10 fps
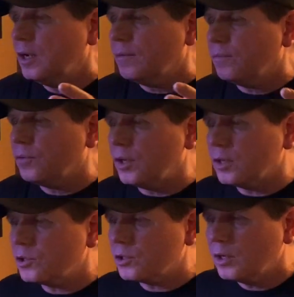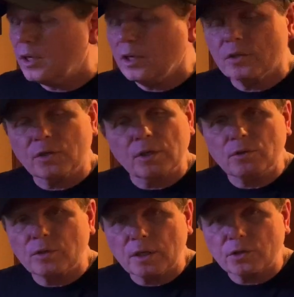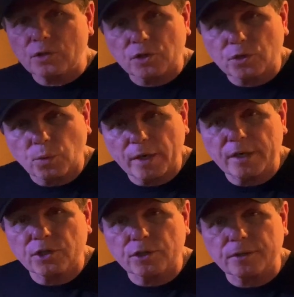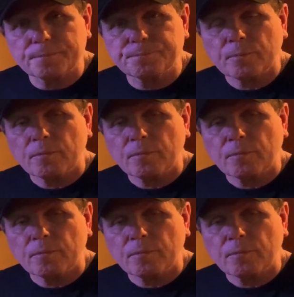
this is a unique situation